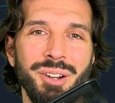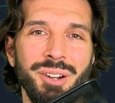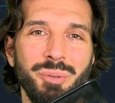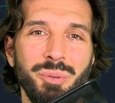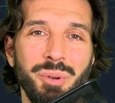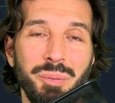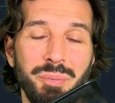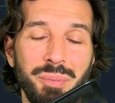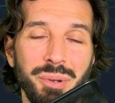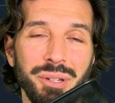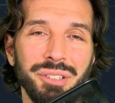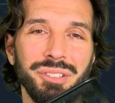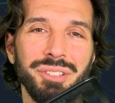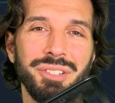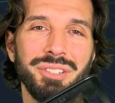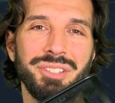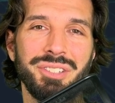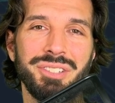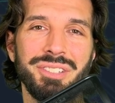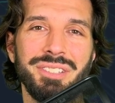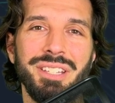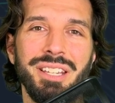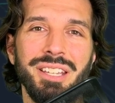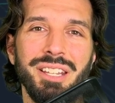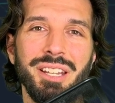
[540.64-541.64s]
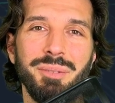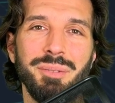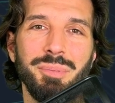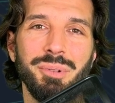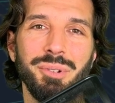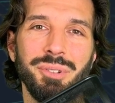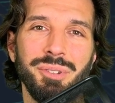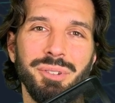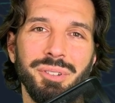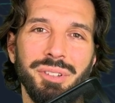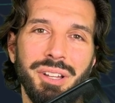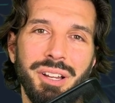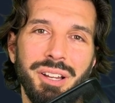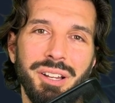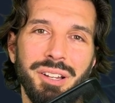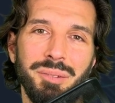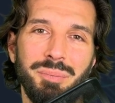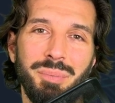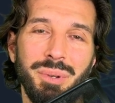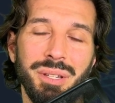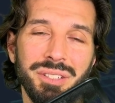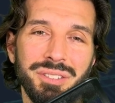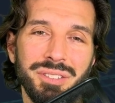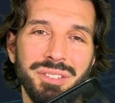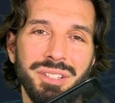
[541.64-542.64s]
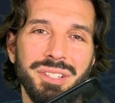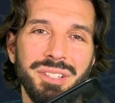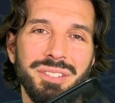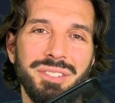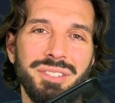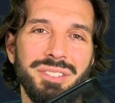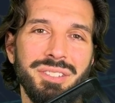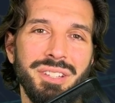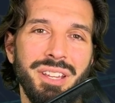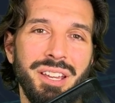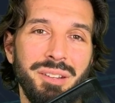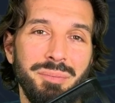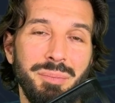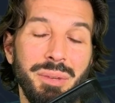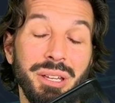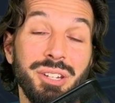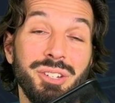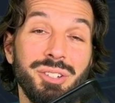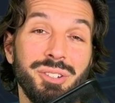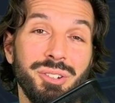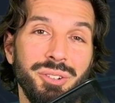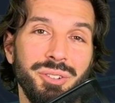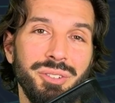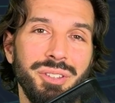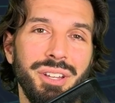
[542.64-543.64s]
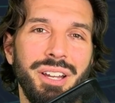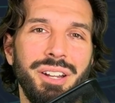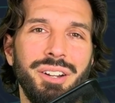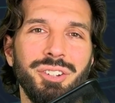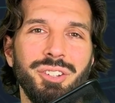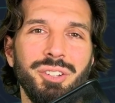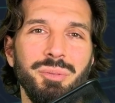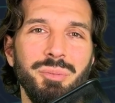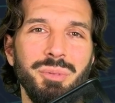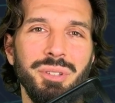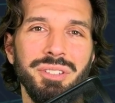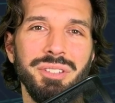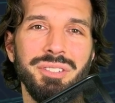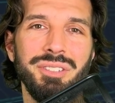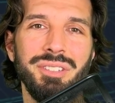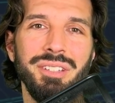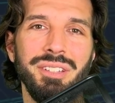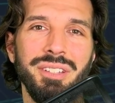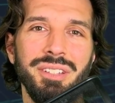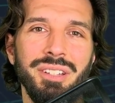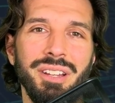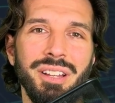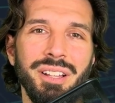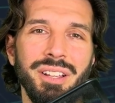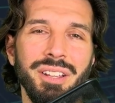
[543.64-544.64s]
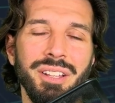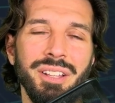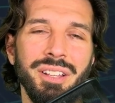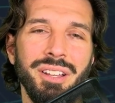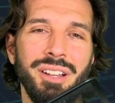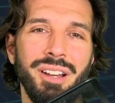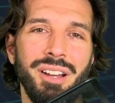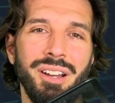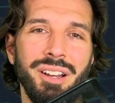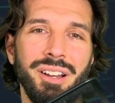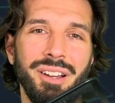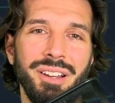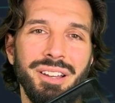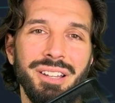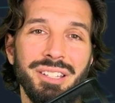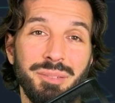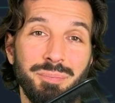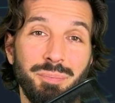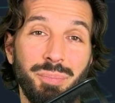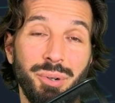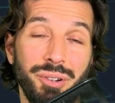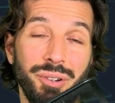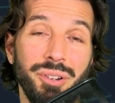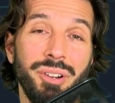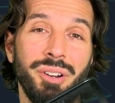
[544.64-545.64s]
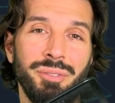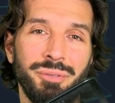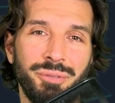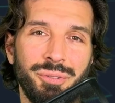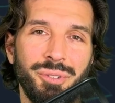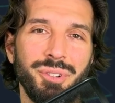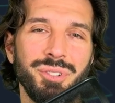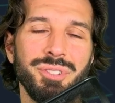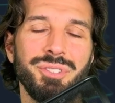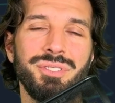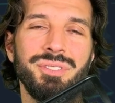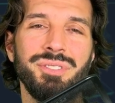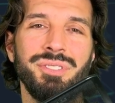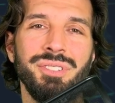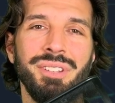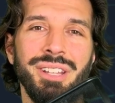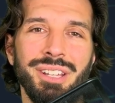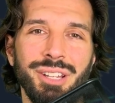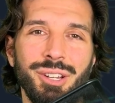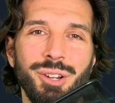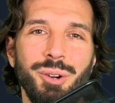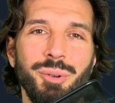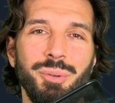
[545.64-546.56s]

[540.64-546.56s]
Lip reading: we build a sustainable business and make sure that our community is put first, like